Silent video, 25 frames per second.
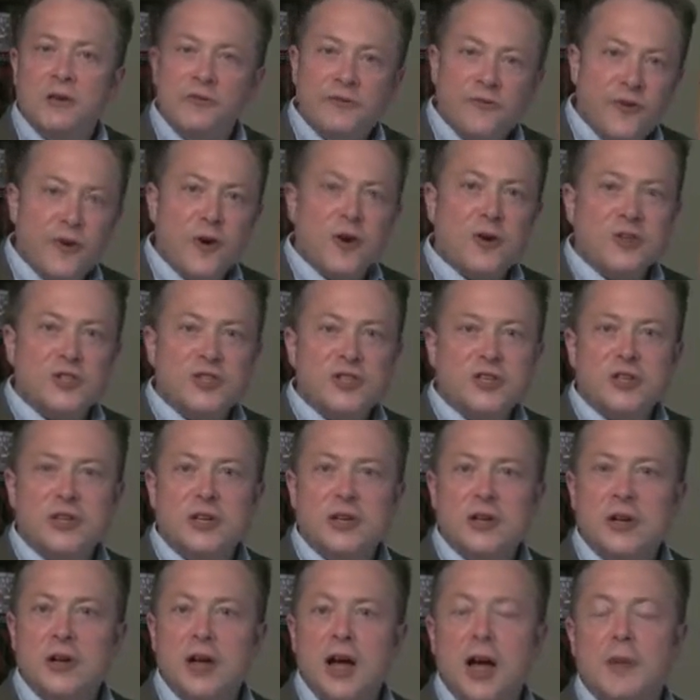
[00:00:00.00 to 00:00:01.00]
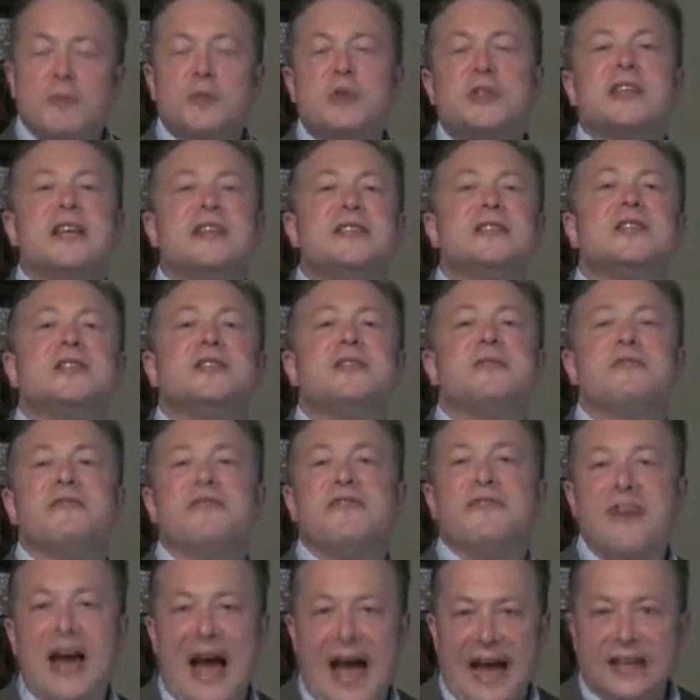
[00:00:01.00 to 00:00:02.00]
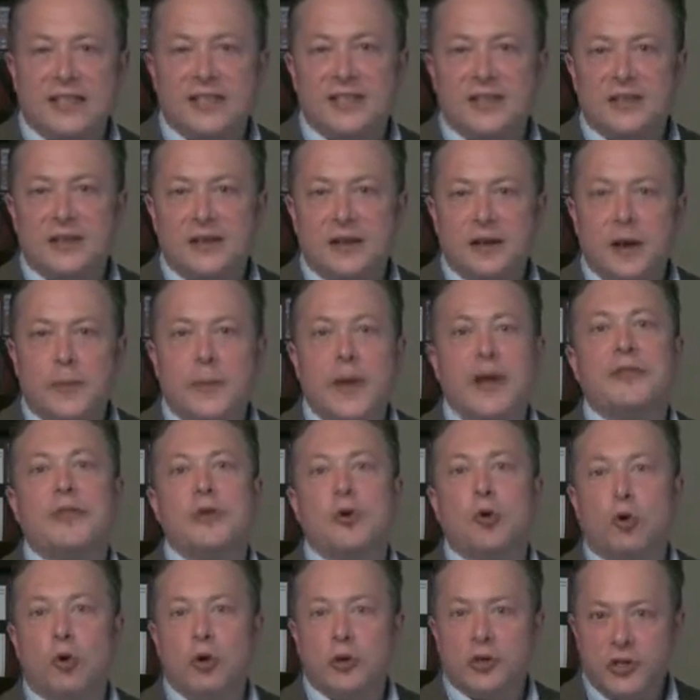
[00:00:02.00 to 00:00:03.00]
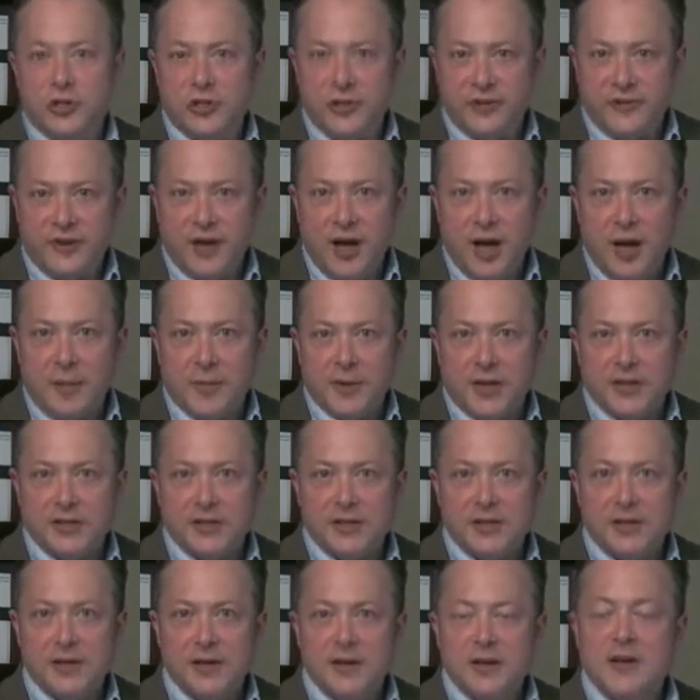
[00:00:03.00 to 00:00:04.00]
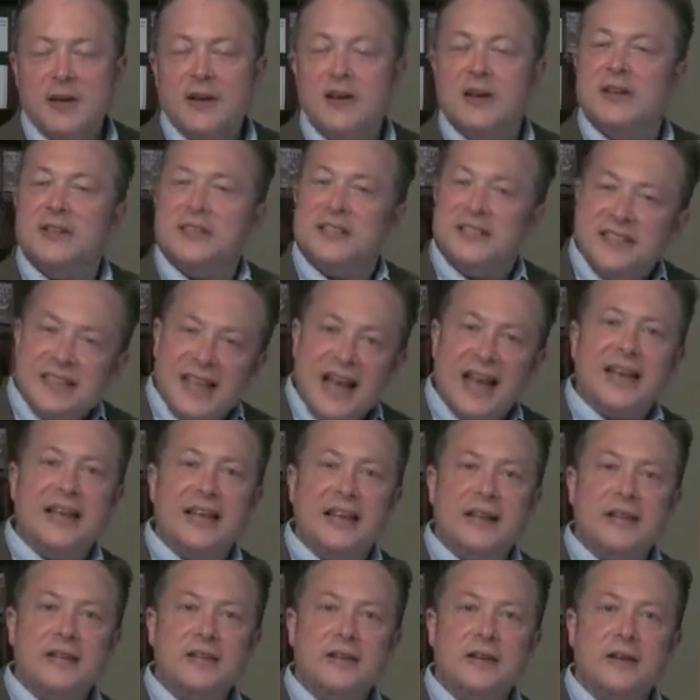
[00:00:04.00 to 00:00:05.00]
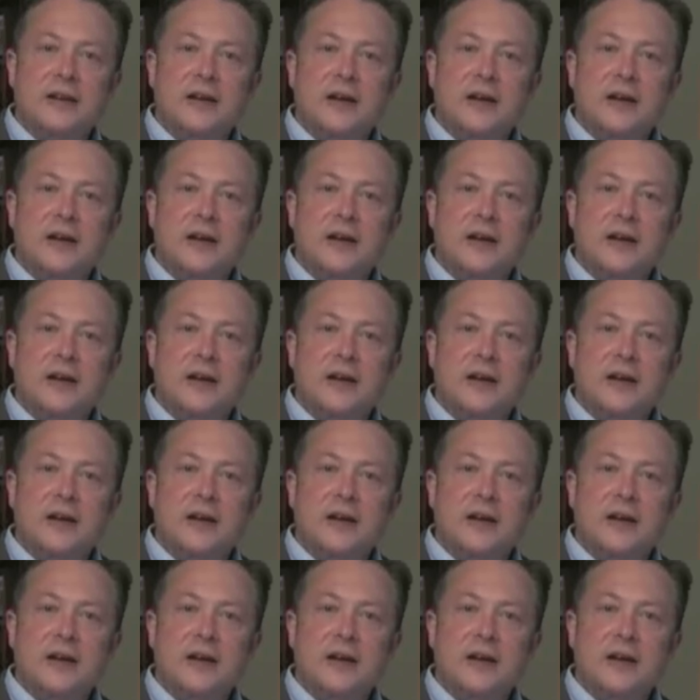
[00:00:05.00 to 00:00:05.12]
First, I presented some facts about the origins of comics. Second,